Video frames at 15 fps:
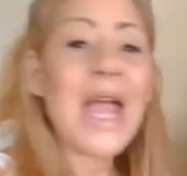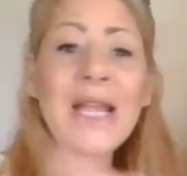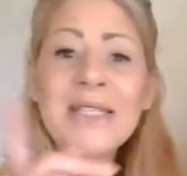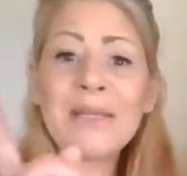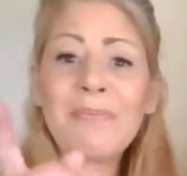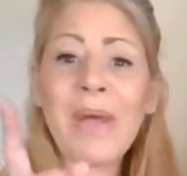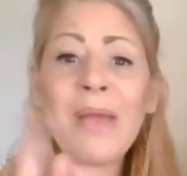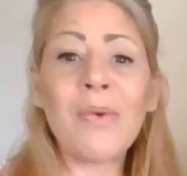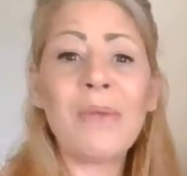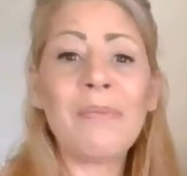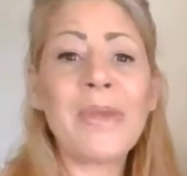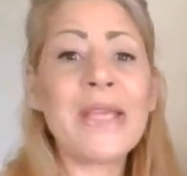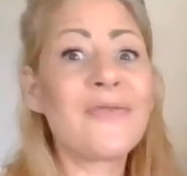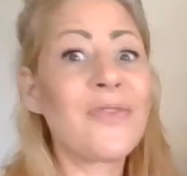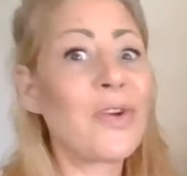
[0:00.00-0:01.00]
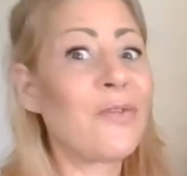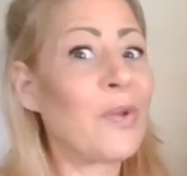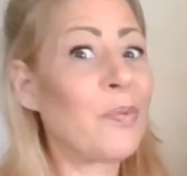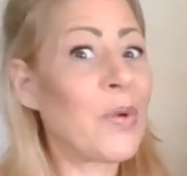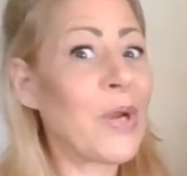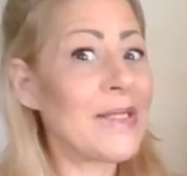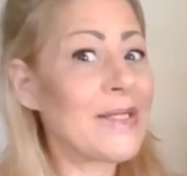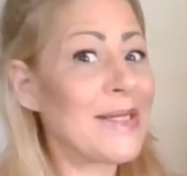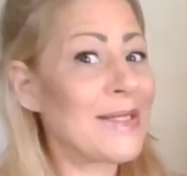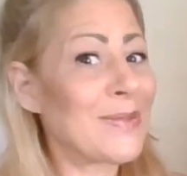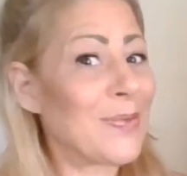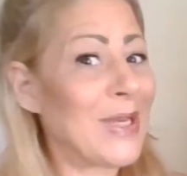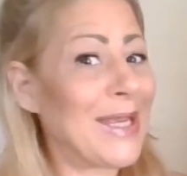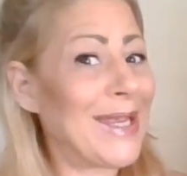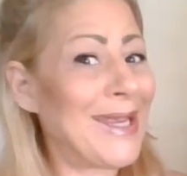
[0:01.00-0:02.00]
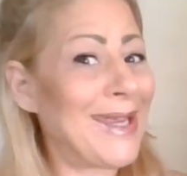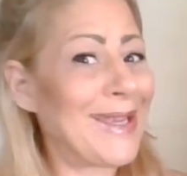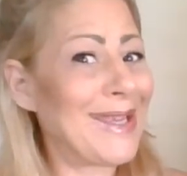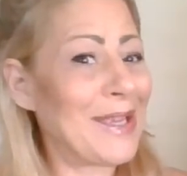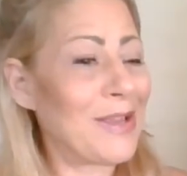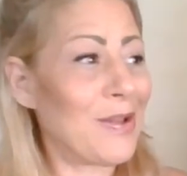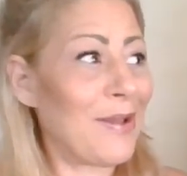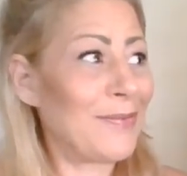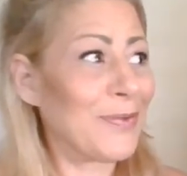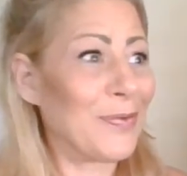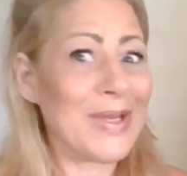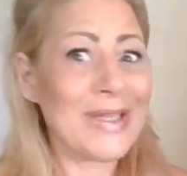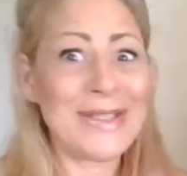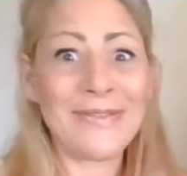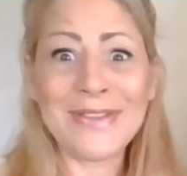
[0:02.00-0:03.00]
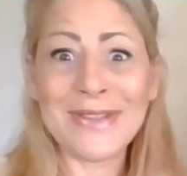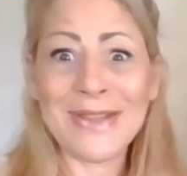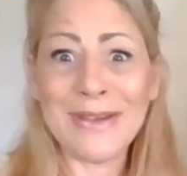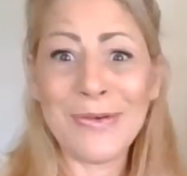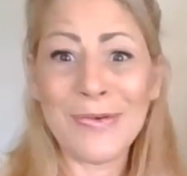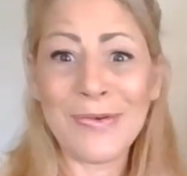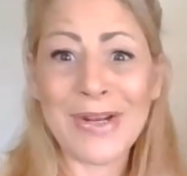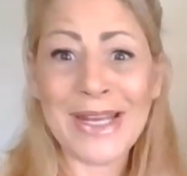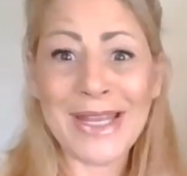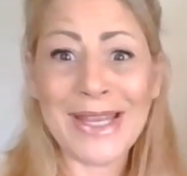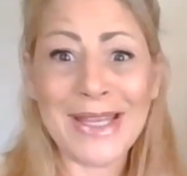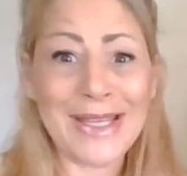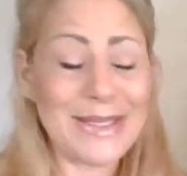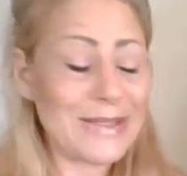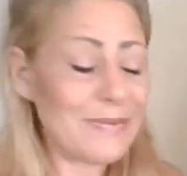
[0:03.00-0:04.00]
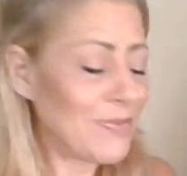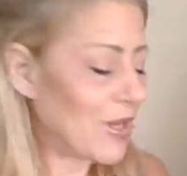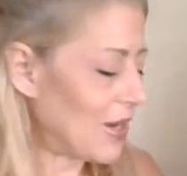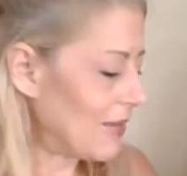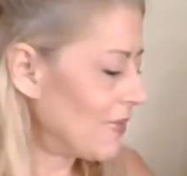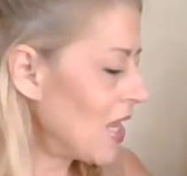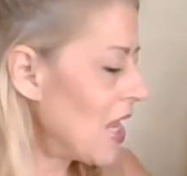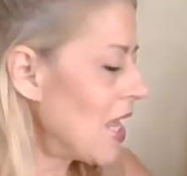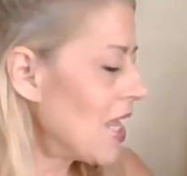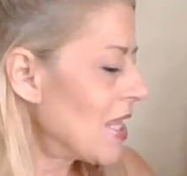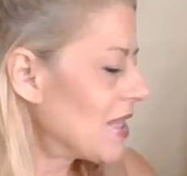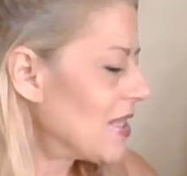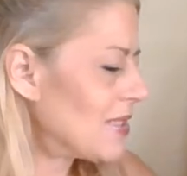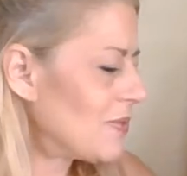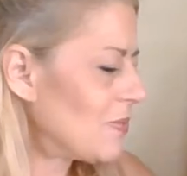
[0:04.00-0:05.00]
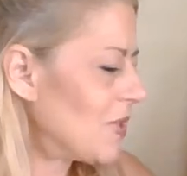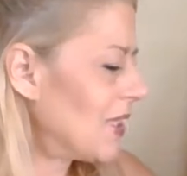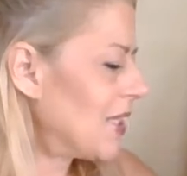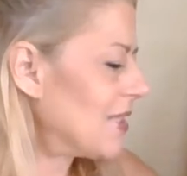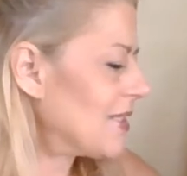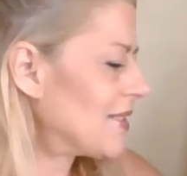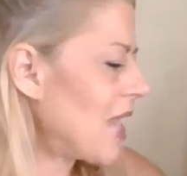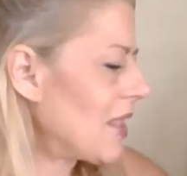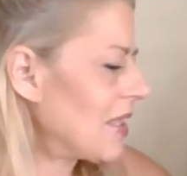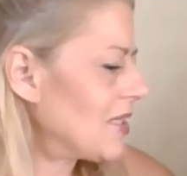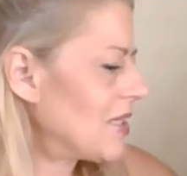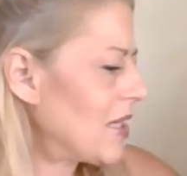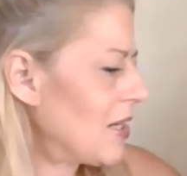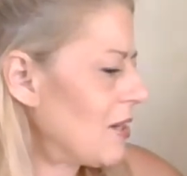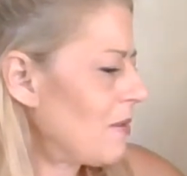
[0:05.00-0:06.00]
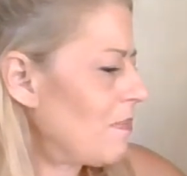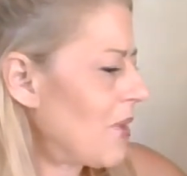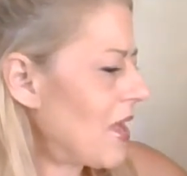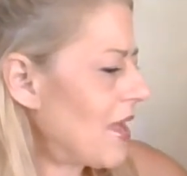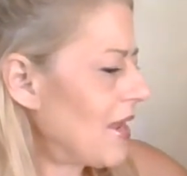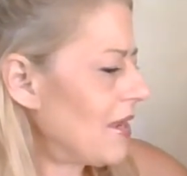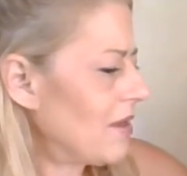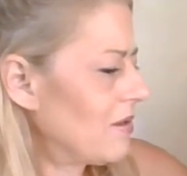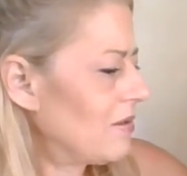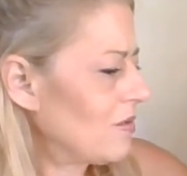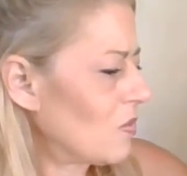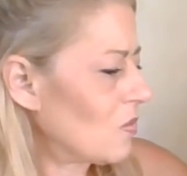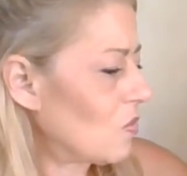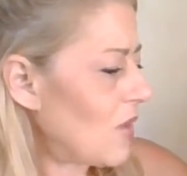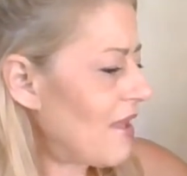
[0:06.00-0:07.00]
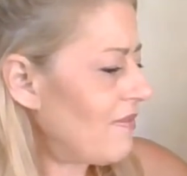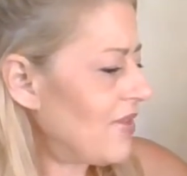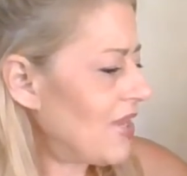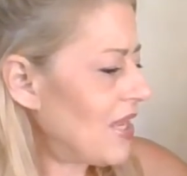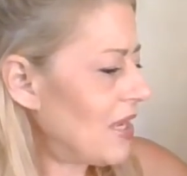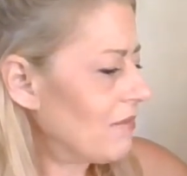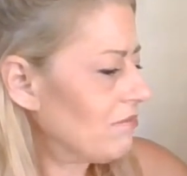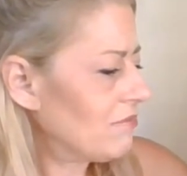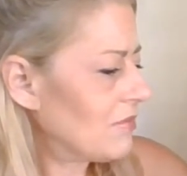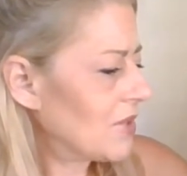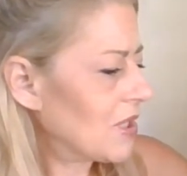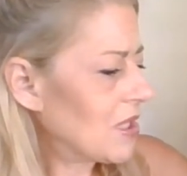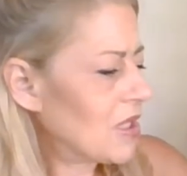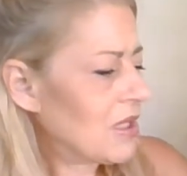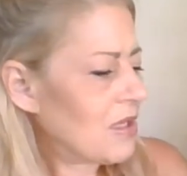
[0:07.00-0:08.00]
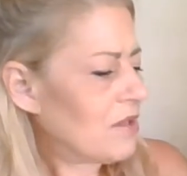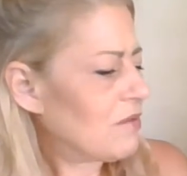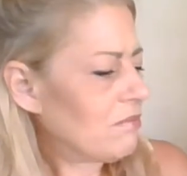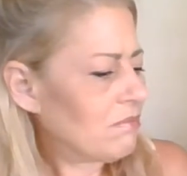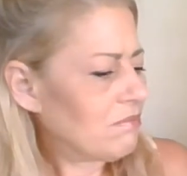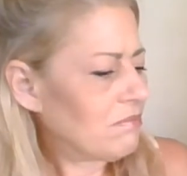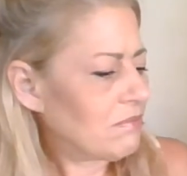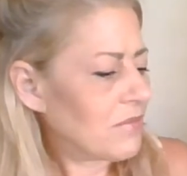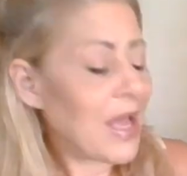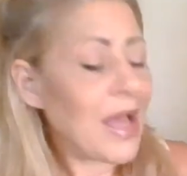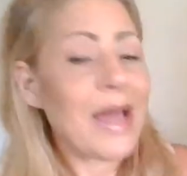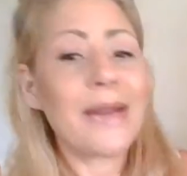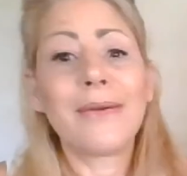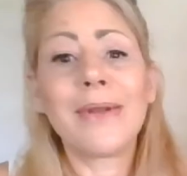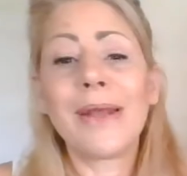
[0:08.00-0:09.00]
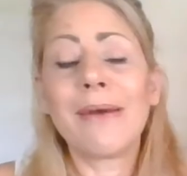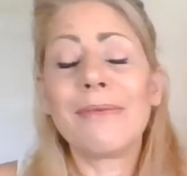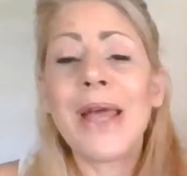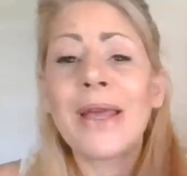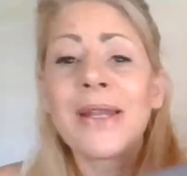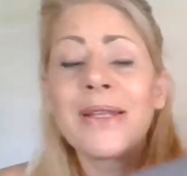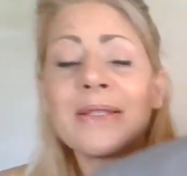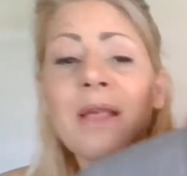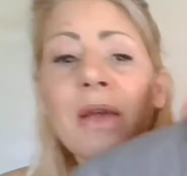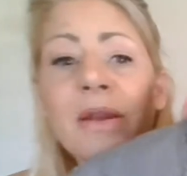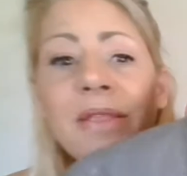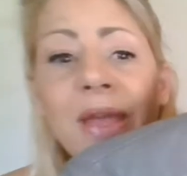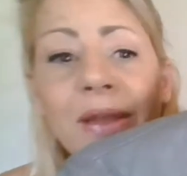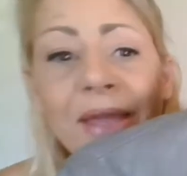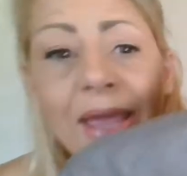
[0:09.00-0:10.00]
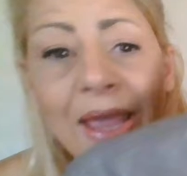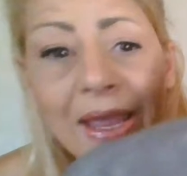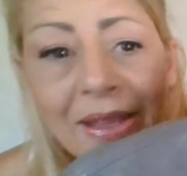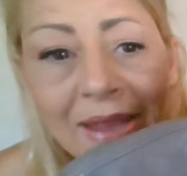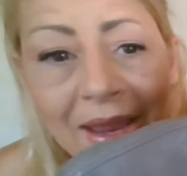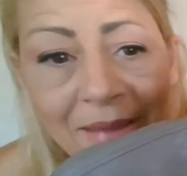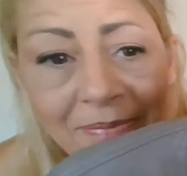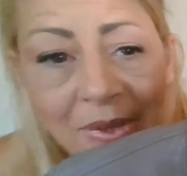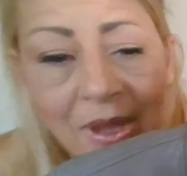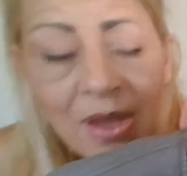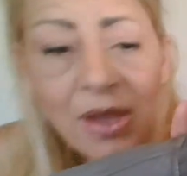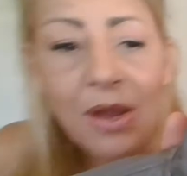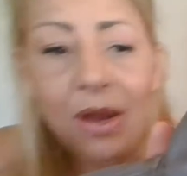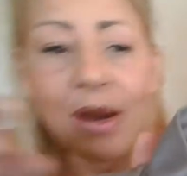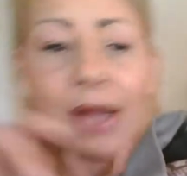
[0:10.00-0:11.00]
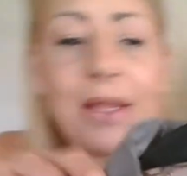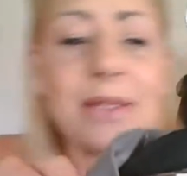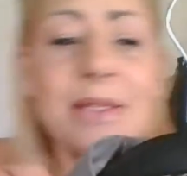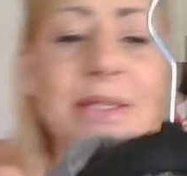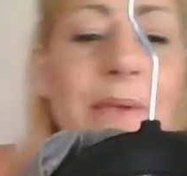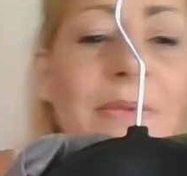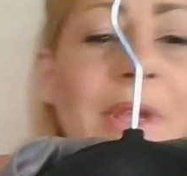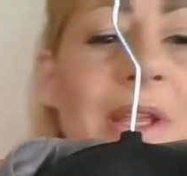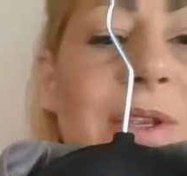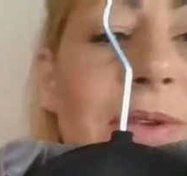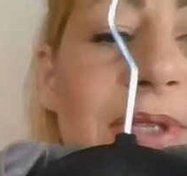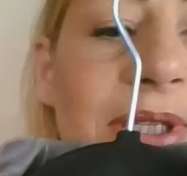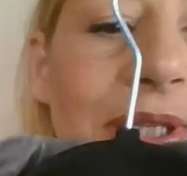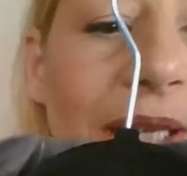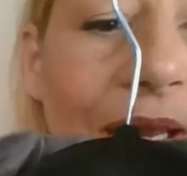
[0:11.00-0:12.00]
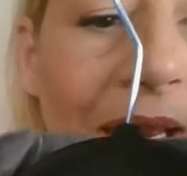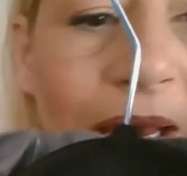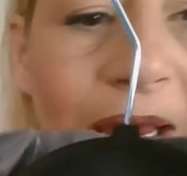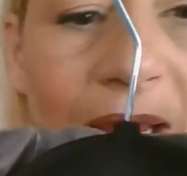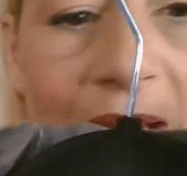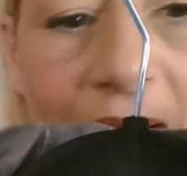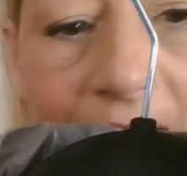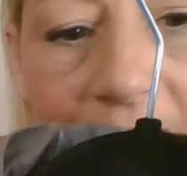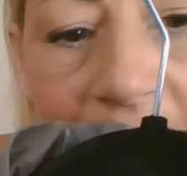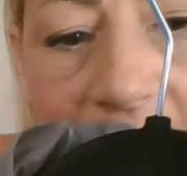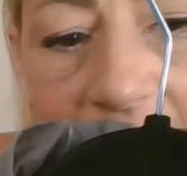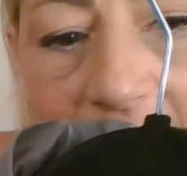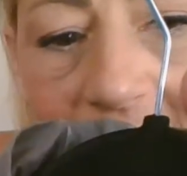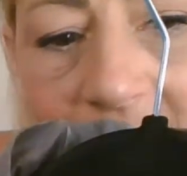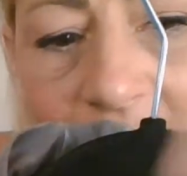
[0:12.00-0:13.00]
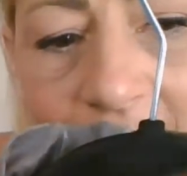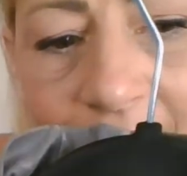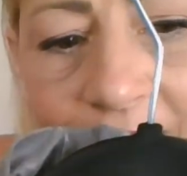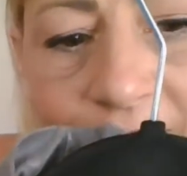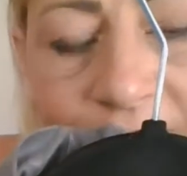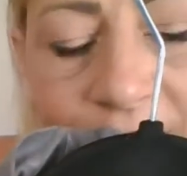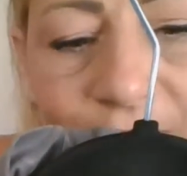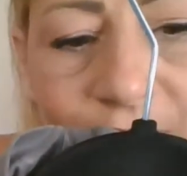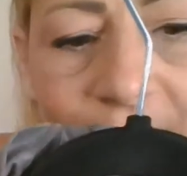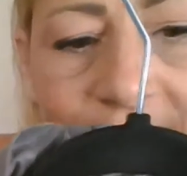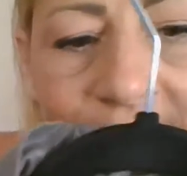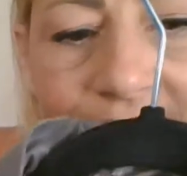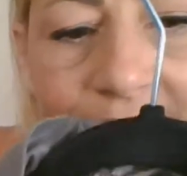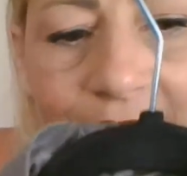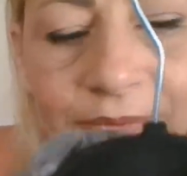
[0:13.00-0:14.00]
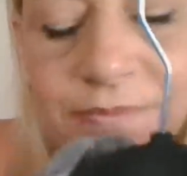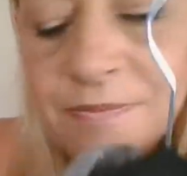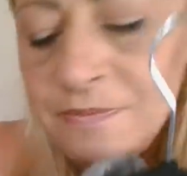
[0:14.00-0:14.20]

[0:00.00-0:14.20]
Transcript: I did buy one piece for full price this week. You'll have to wait to see who it is. All right. This one is Solitaire by Ravi. I don't know. I'm not going to slaughter that K name. All right, let's see. Can you see? I don't know if you can see.